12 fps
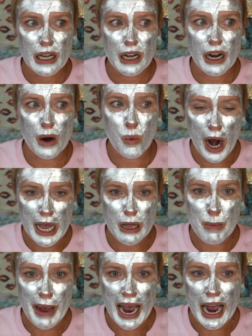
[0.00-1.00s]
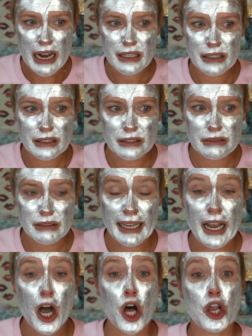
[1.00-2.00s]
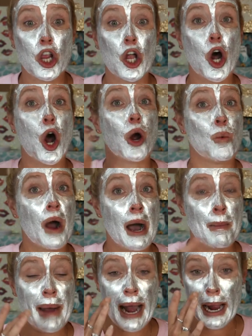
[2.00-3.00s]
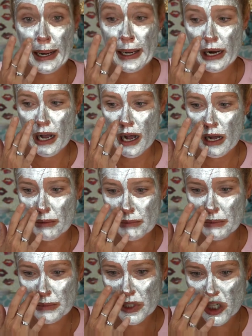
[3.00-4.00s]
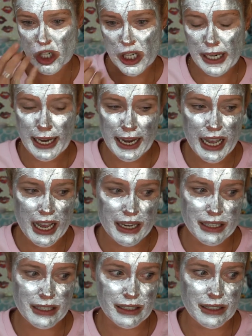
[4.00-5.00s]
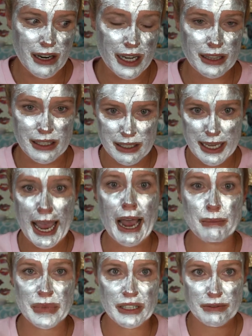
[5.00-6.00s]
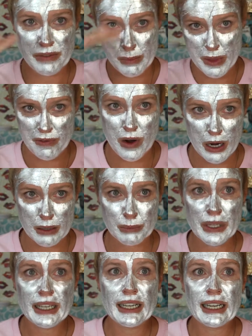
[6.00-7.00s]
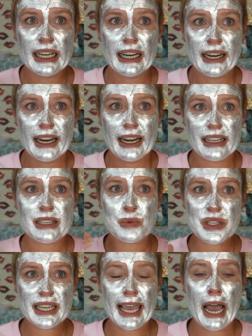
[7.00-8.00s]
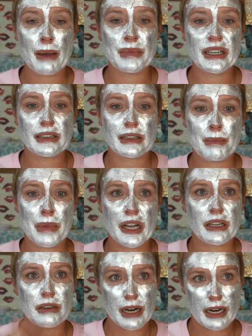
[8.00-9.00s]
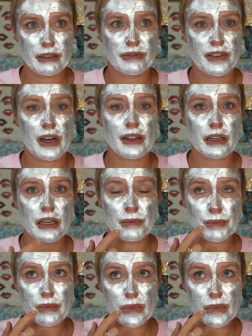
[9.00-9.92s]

a while back, like a long while back, um, she had gotten this cabinet from the farm. And this was a cabinet that my grandfather,